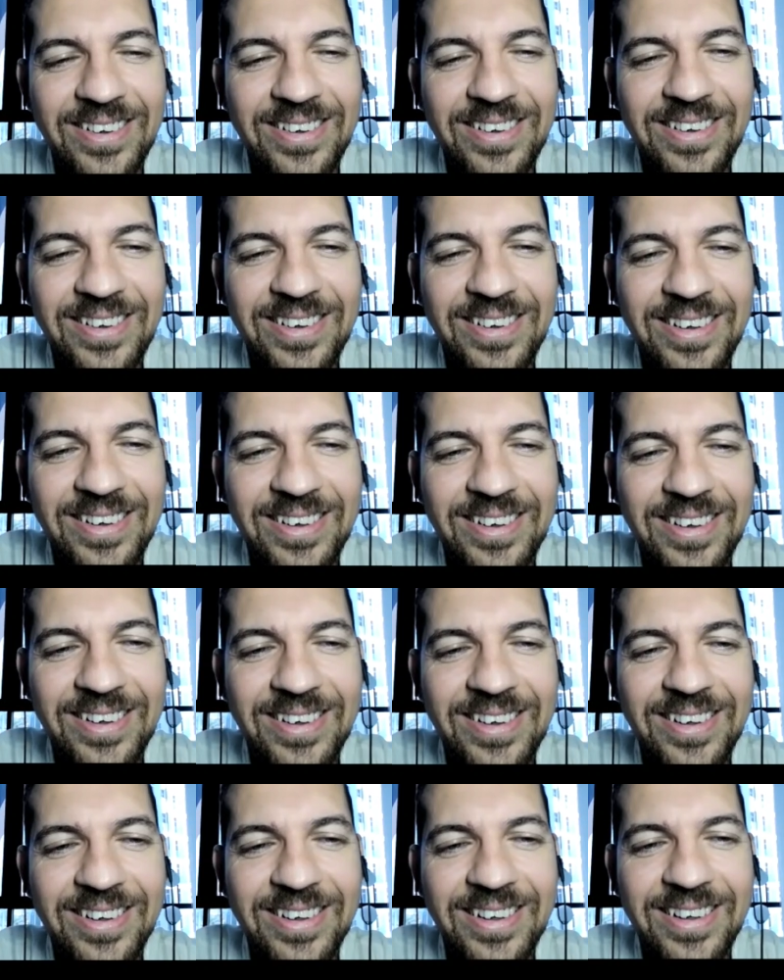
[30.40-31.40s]

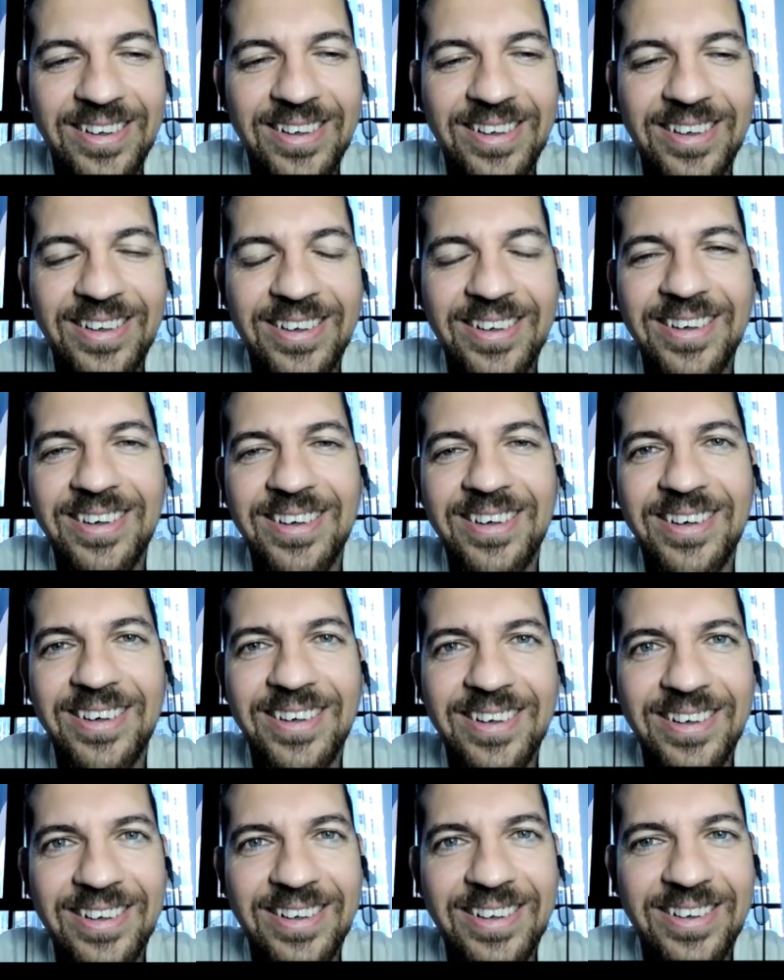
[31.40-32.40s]

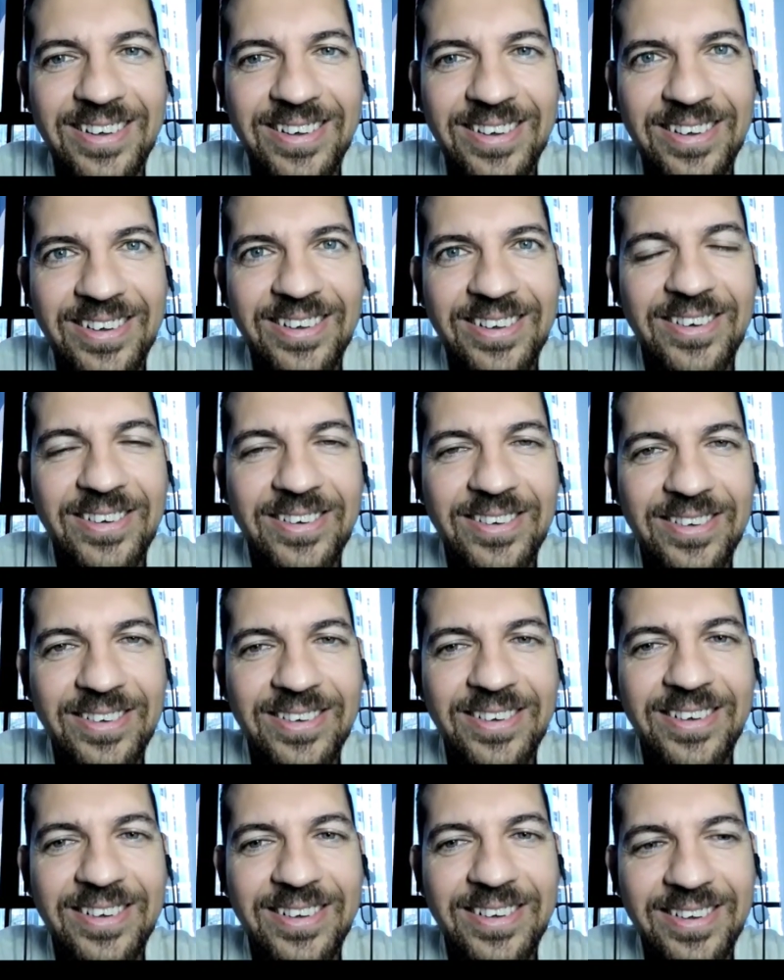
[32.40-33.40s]

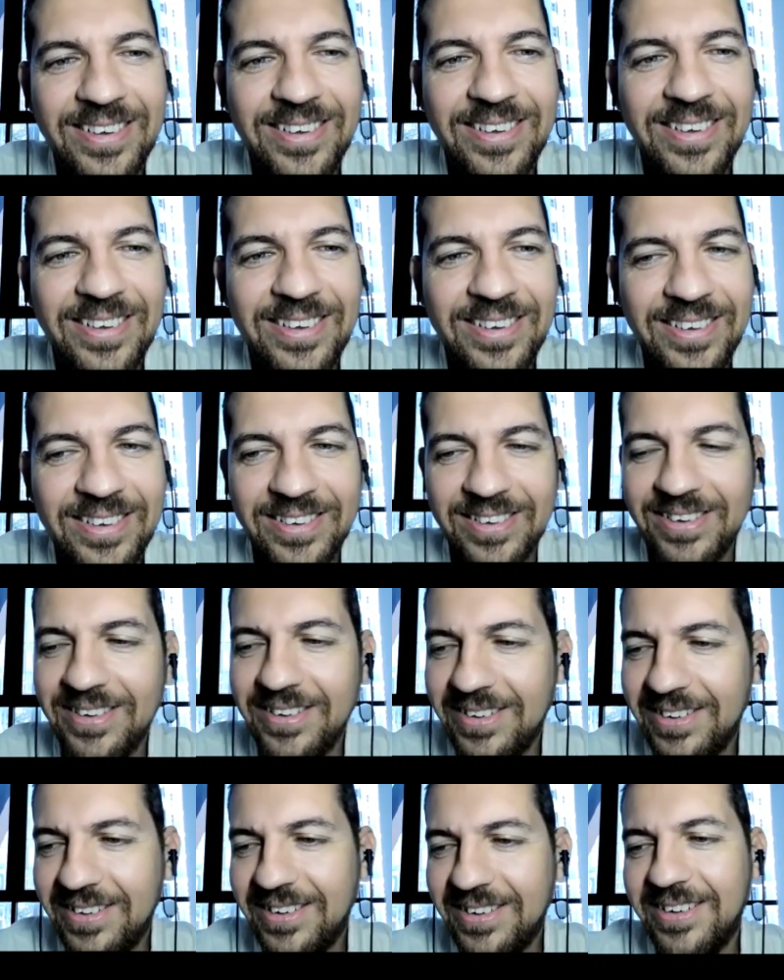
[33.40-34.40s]

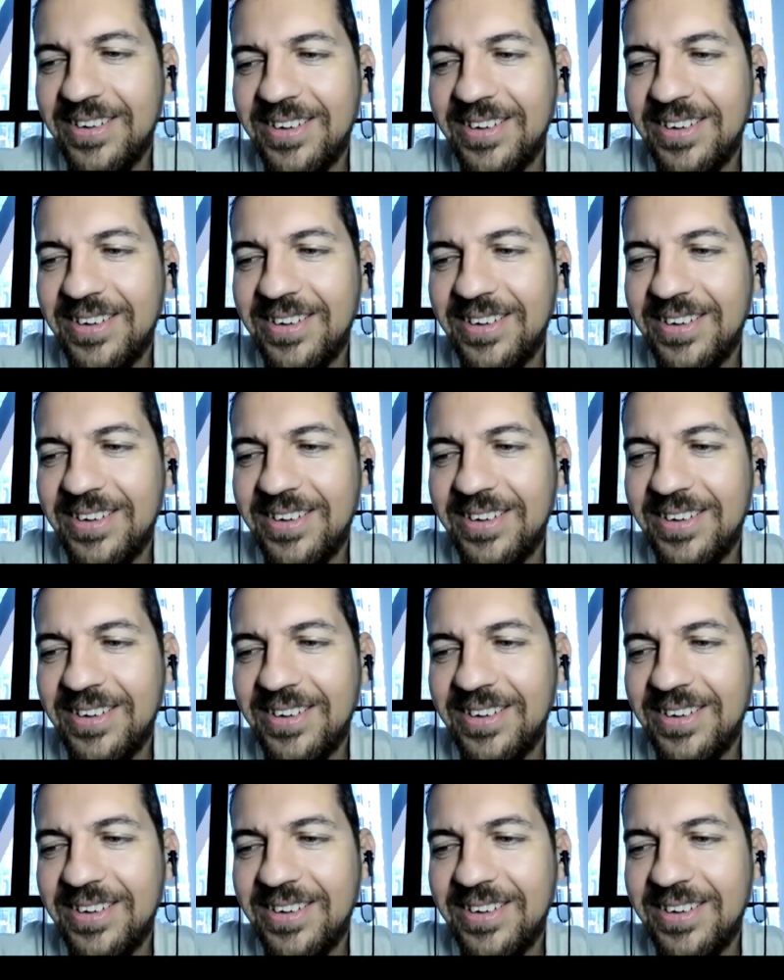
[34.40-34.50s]
(silent)